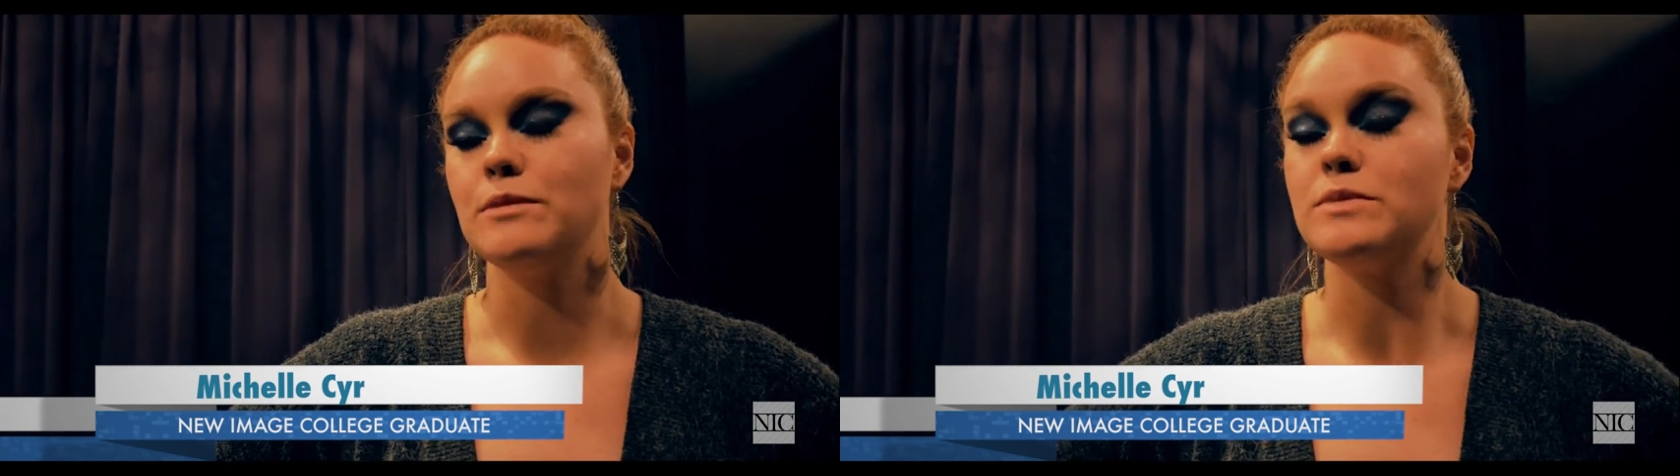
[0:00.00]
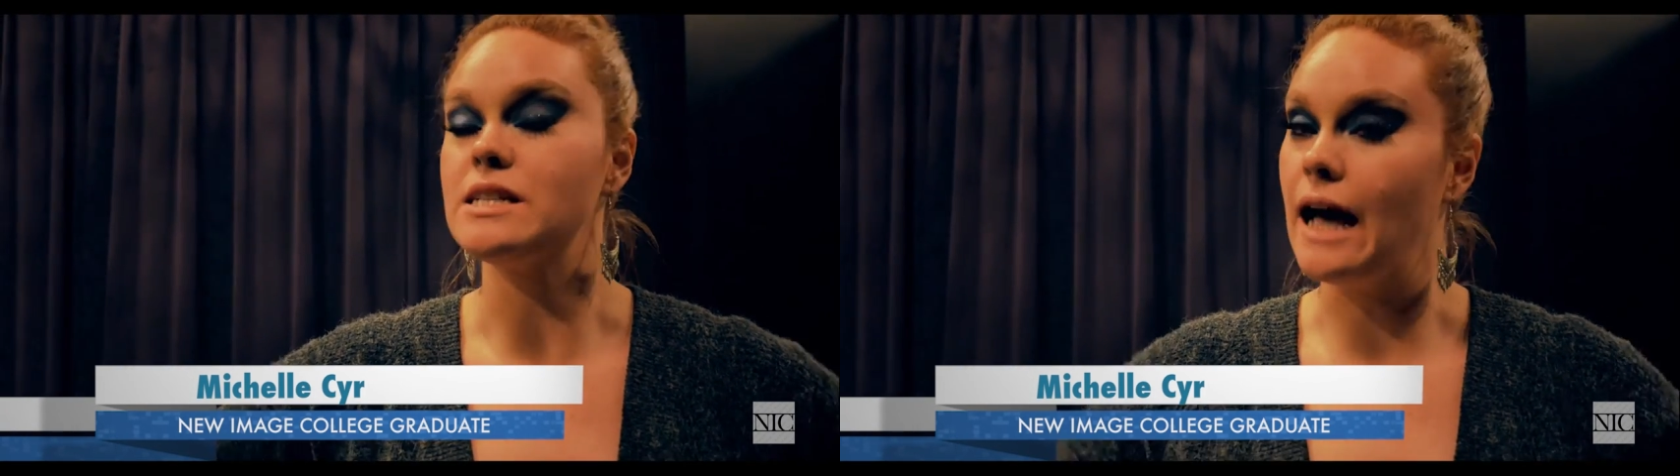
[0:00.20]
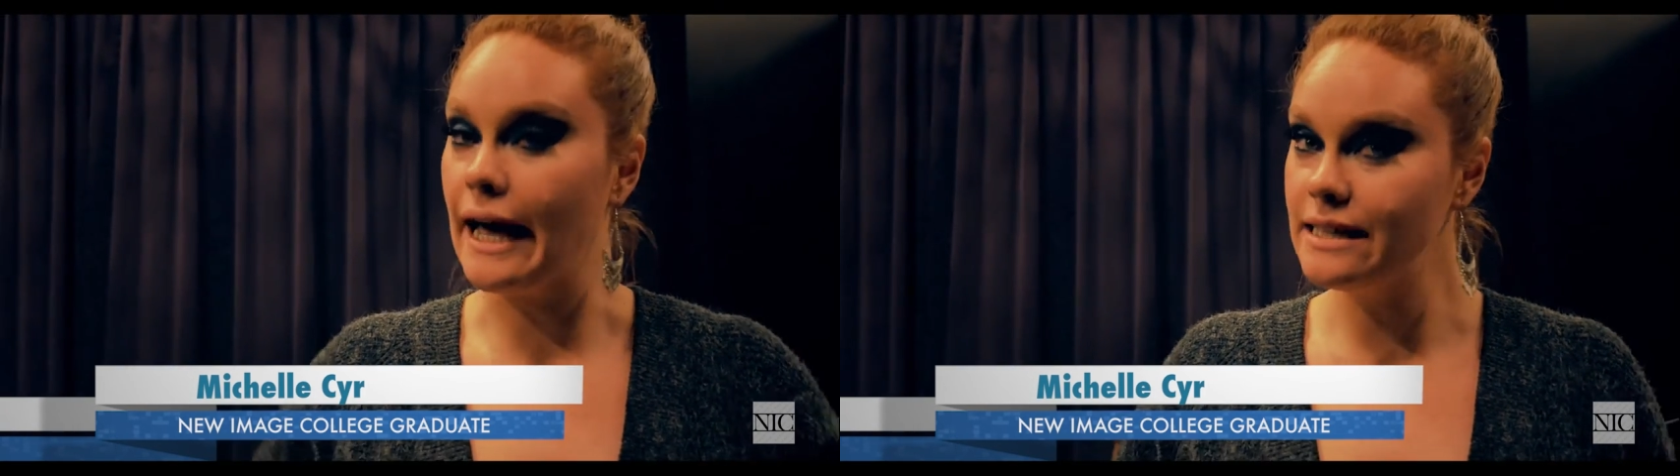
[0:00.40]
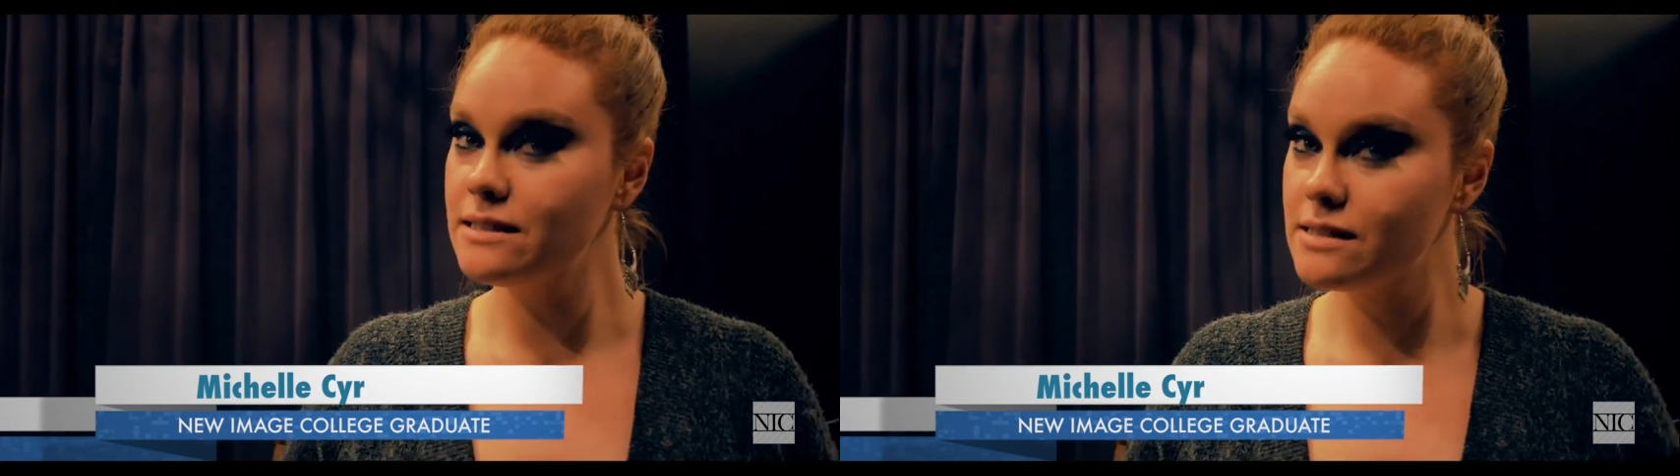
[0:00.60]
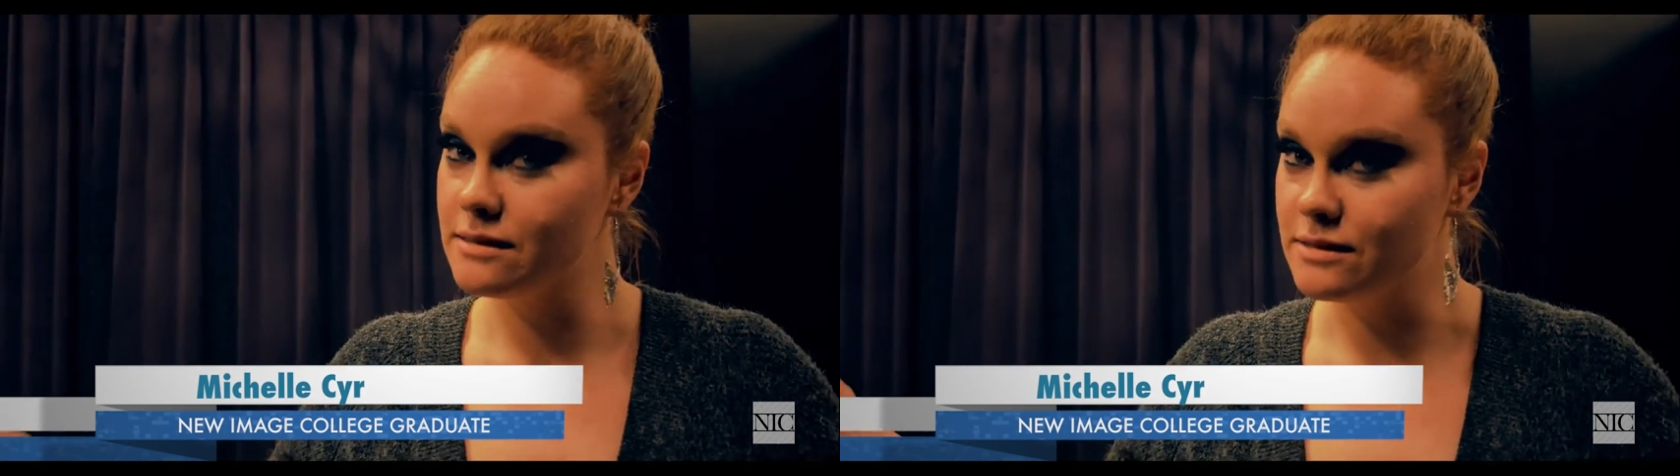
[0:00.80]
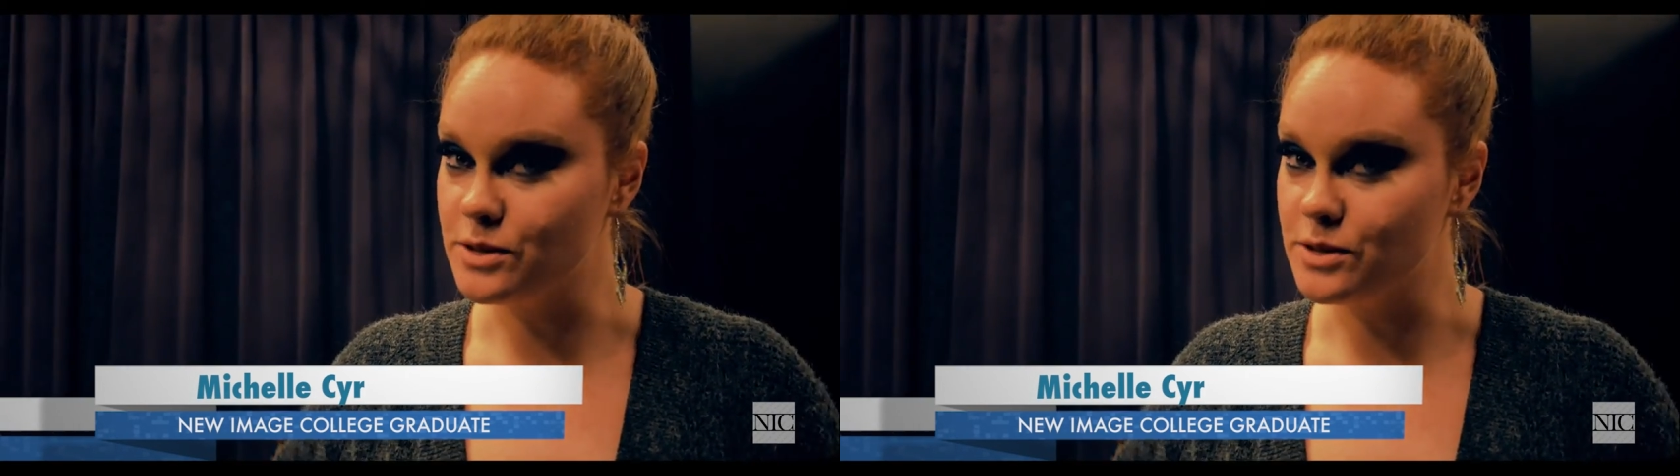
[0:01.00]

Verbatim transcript: him tonight